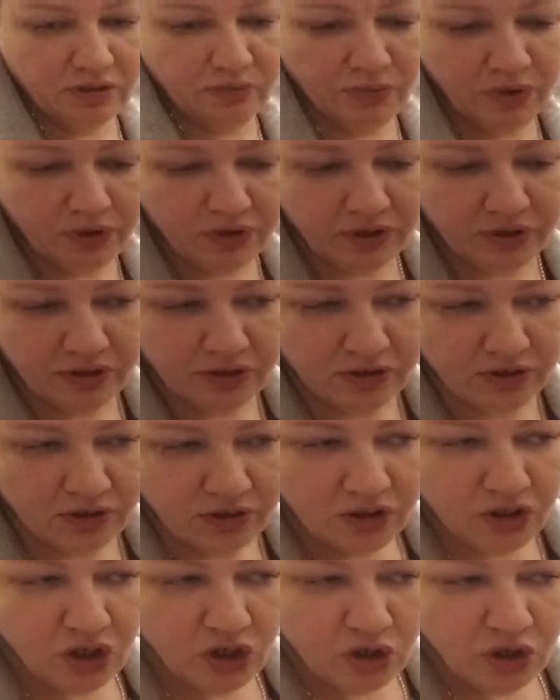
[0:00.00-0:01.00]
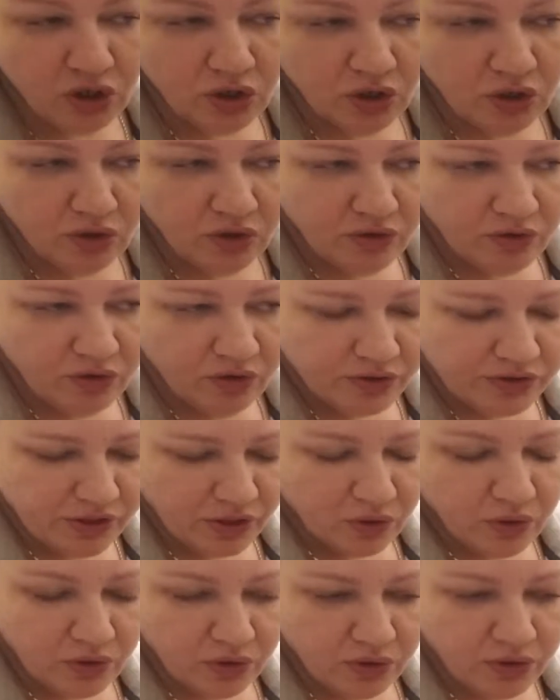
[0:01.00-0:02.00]
milk and the
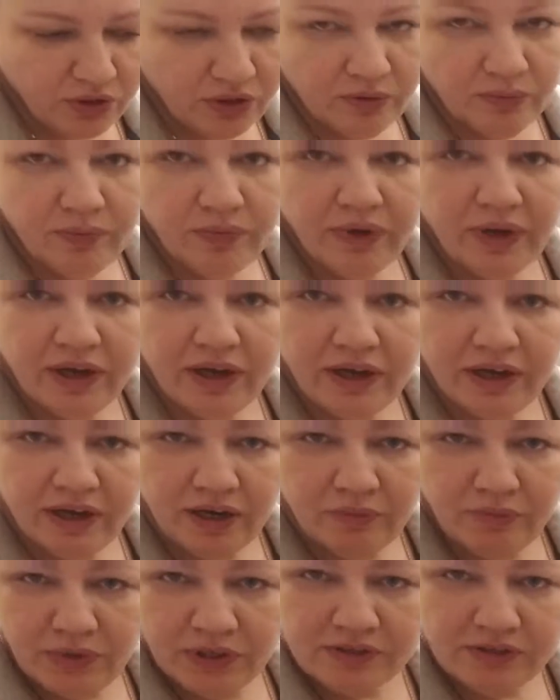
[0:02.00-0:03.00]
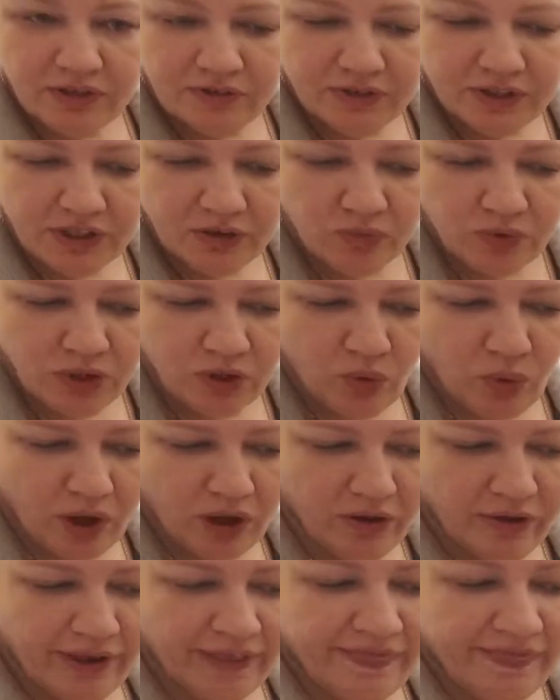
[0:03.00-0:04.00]
sour cream, and I mixed everything really
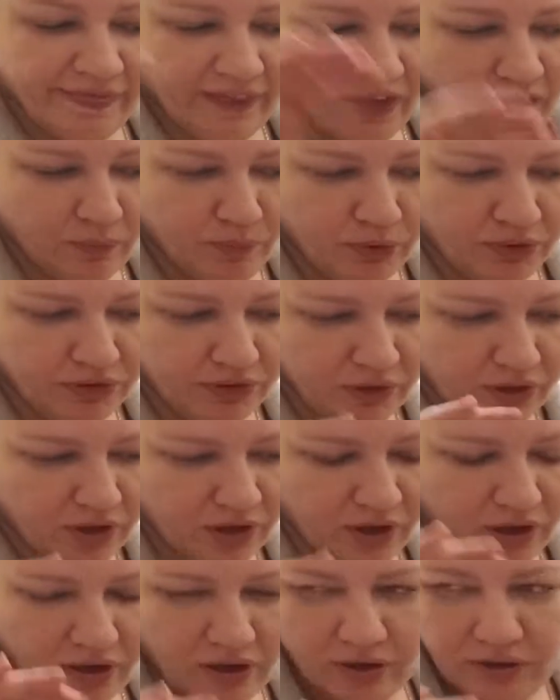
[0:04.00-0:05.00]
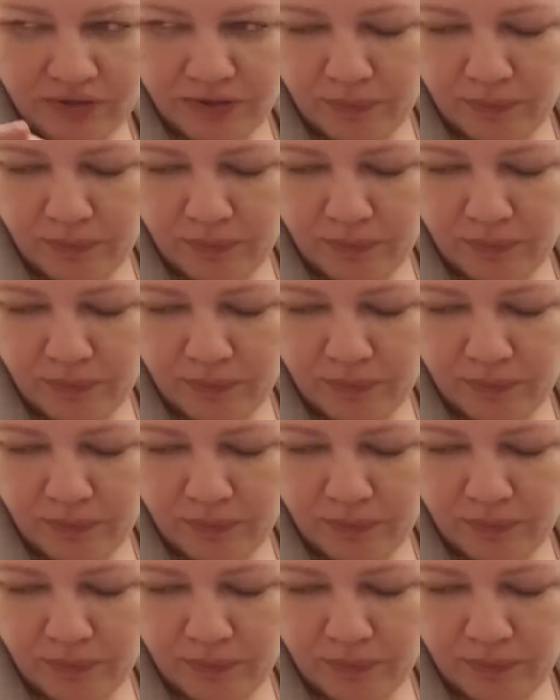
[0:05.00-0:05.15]
well, and then I put the